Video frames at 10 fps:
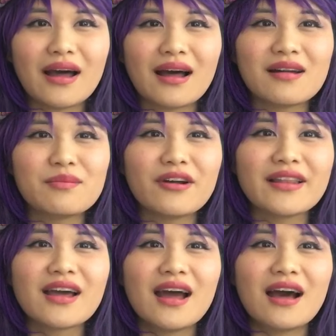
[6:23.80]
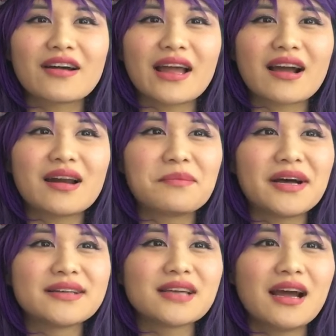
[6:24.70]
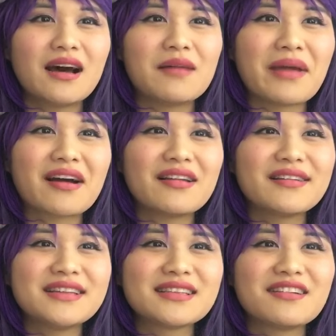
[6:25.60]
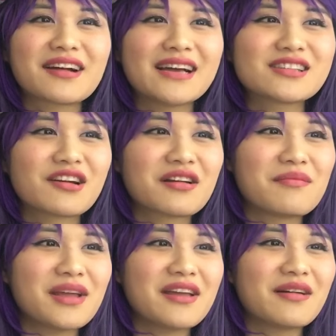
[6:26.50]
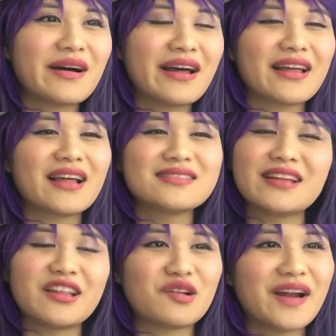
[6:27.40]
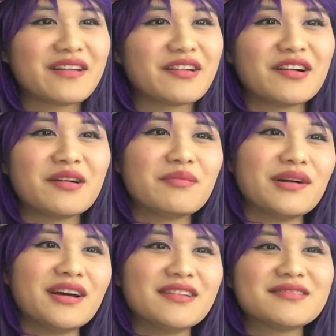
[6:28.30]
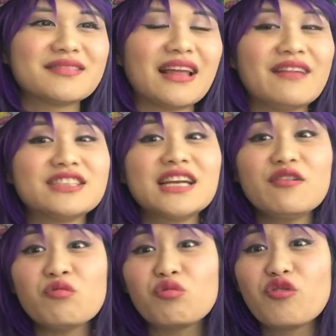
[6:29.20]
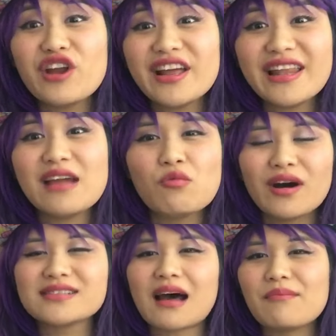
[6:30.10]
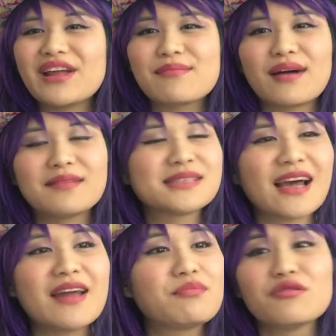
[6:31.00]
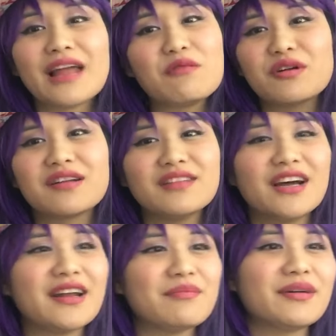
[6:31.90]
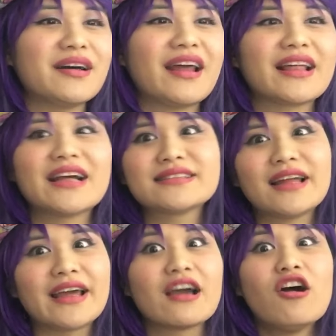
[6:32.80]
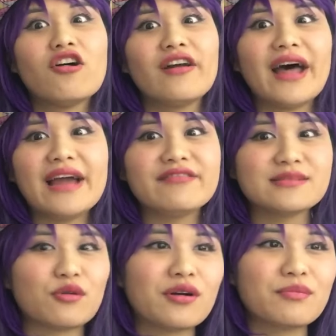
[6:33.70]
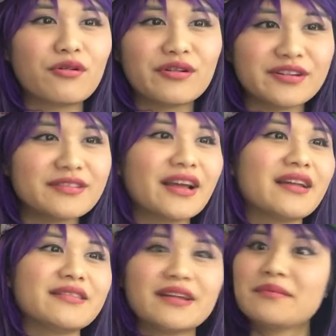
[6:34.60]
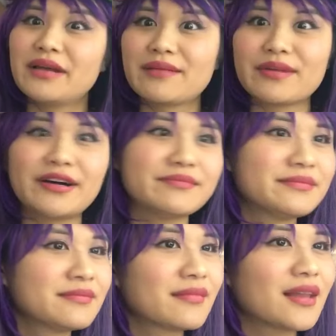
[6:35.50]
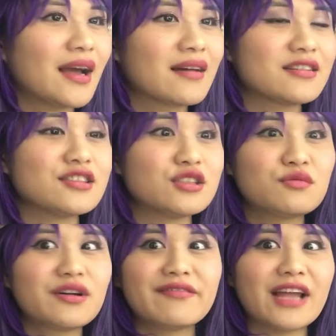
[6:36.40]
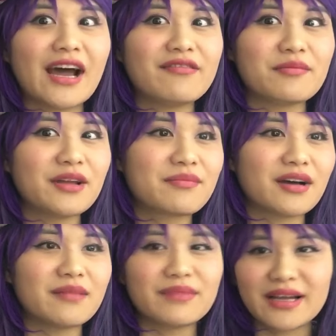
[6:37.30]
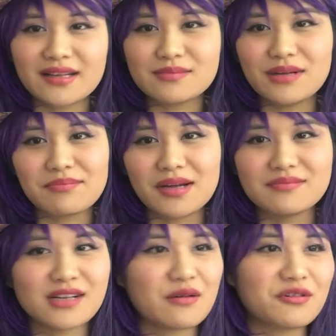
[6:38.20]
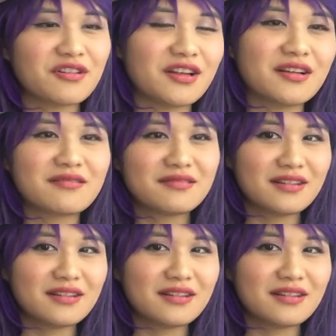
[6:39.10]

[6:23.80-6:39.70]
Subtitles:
Out of breath. Okay, I caught a bunch. Make all of these little guys turn into me. I guess they threatened her, but if she really was on Big Mom's side, Brulee wouldn't have done it. But I guess, like, her life is more important than Big Mom. Yeah, because she would have died for Big Mom, but I guess Big Mom's not worth it.